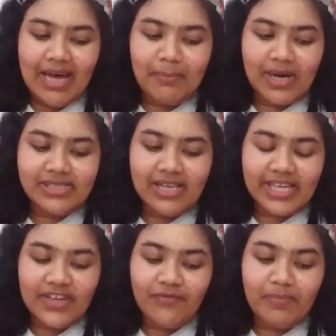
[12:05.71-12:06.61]
But like
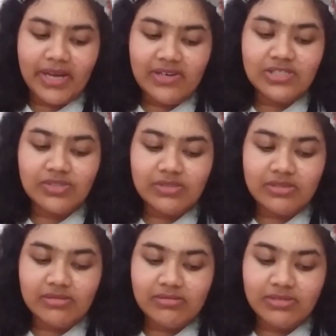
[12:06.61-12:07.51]
if parents'
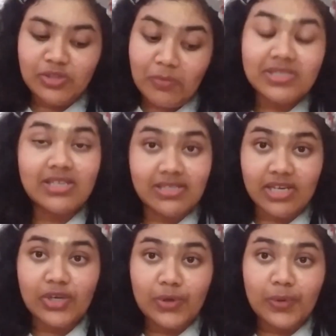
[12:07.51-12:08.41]
domicile is
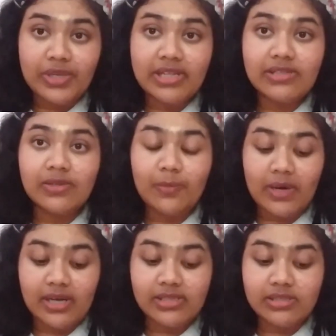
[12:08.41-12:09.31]
unknown, then
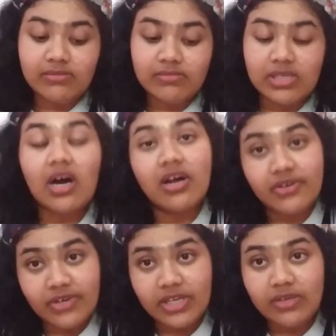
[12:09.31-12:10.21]
where the
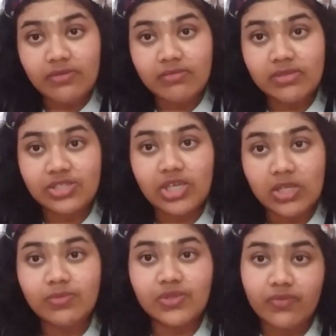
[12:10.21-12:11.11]
country the
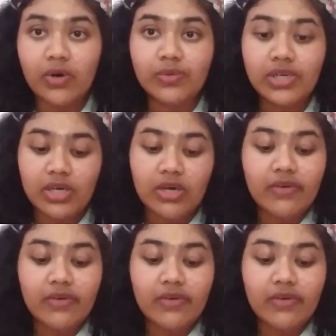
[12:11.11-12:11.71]
child was found